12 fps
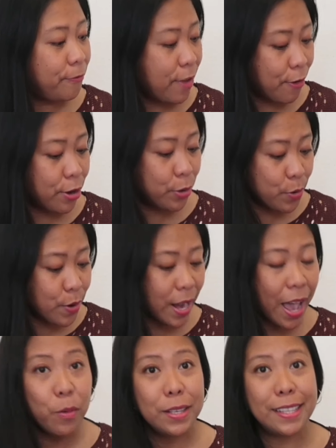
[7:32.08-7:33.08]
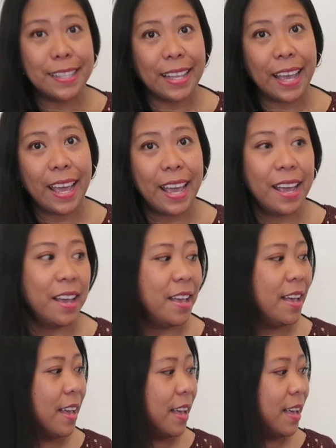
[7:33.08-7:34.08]
very good, I would say,
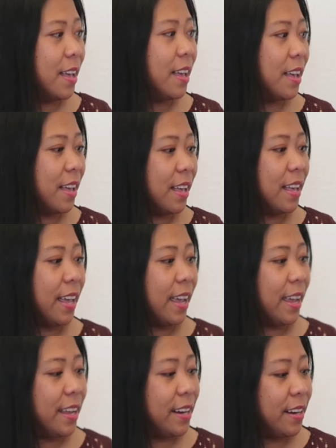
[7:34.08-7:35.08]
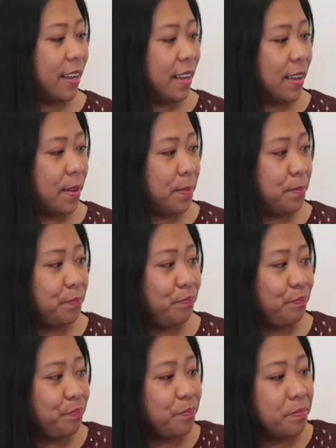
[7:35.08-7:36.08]
and
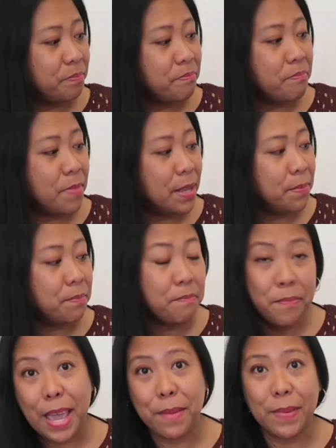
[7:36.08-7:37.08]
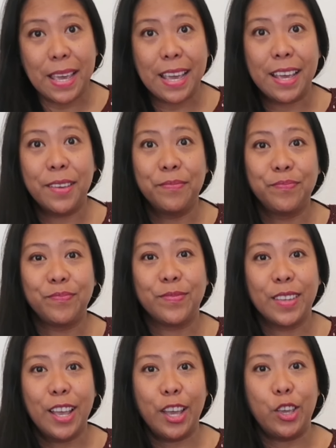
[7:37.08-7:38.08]
but maybe
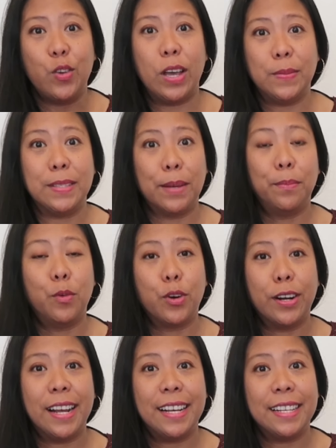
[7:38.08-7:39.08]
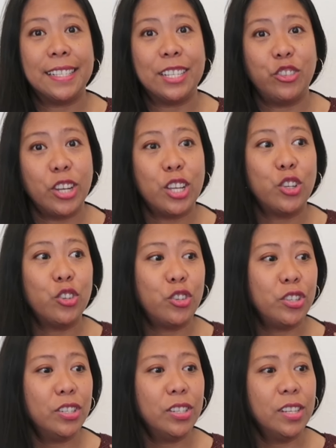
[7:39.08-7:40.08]
you have some more
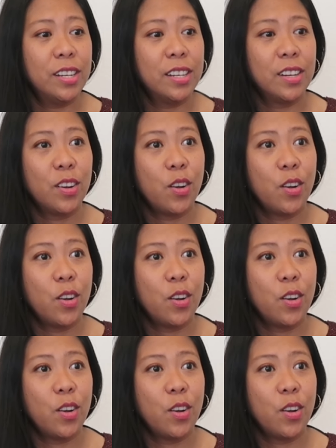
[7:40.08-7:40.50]
suggestion,